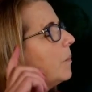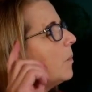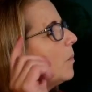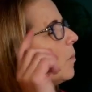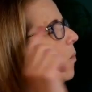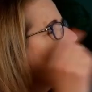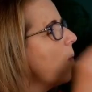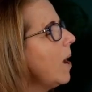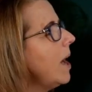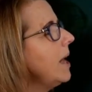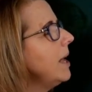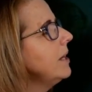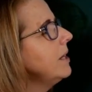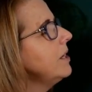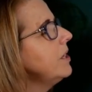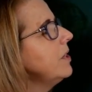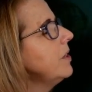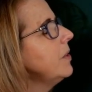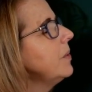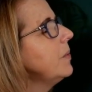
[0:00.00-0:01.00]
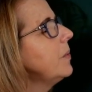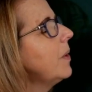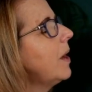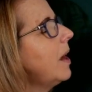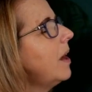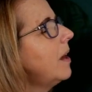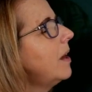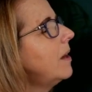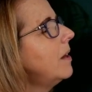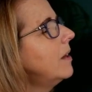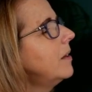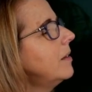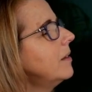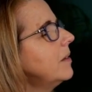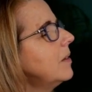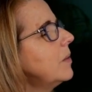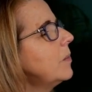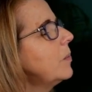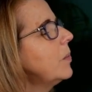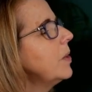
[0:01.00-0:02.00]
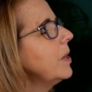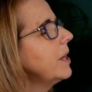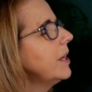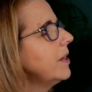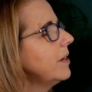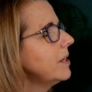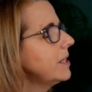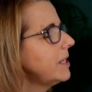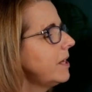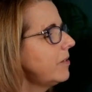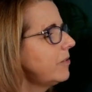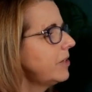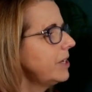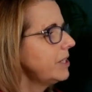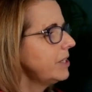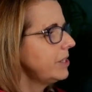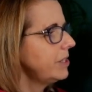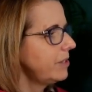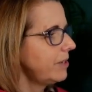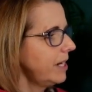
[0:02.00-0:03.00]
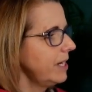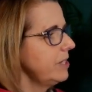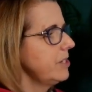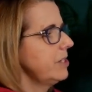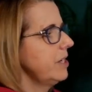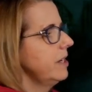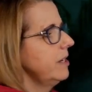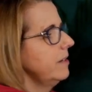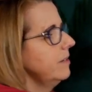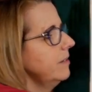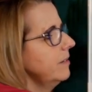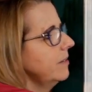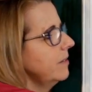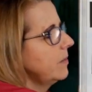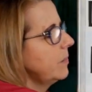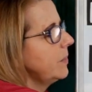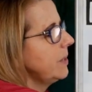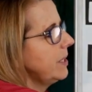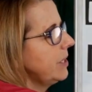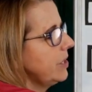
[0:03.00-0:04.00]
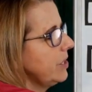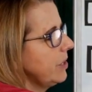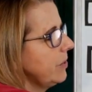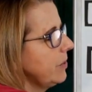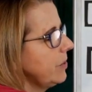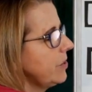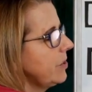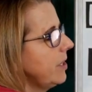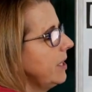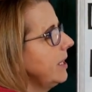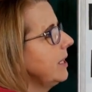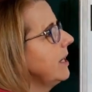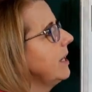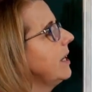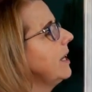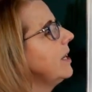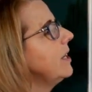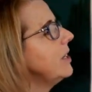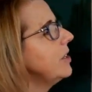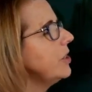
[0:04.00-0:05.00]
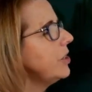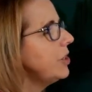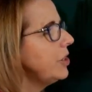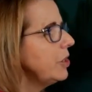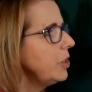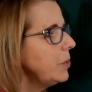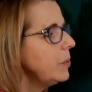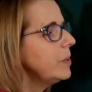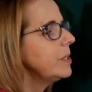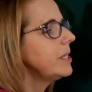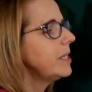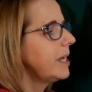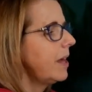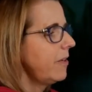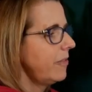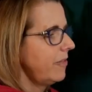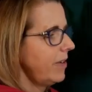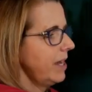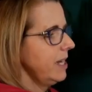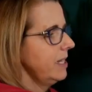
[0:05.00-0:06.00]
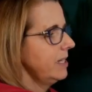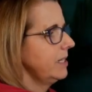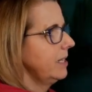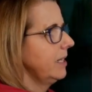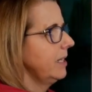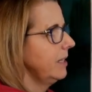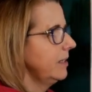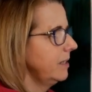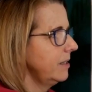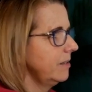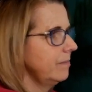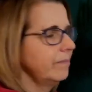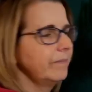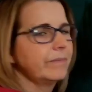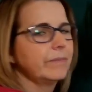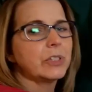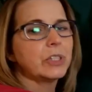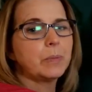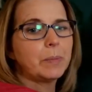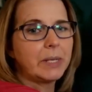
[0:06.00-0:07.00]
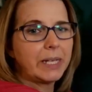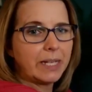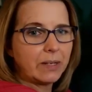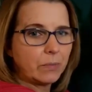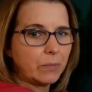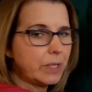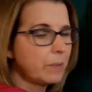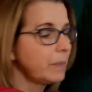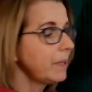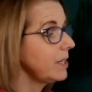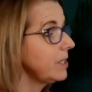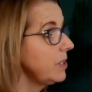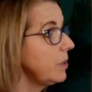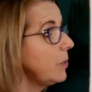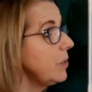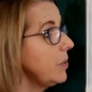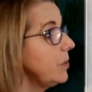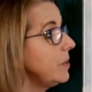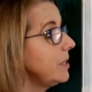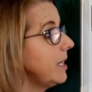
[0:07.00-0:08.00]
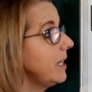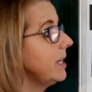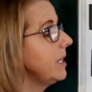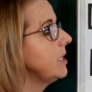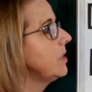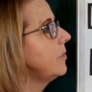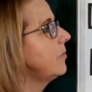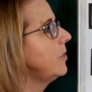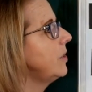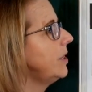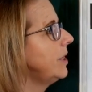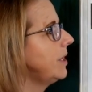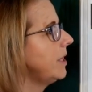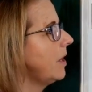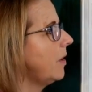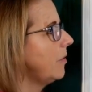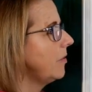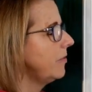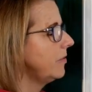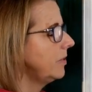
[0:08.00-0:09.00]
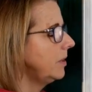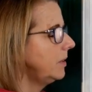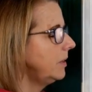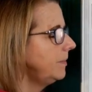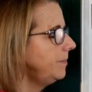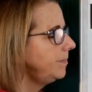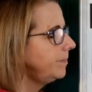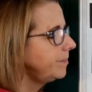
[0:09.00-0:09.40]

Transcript: When you are working on self-registration with children, use their faces to begin with, because you're using this full and not full.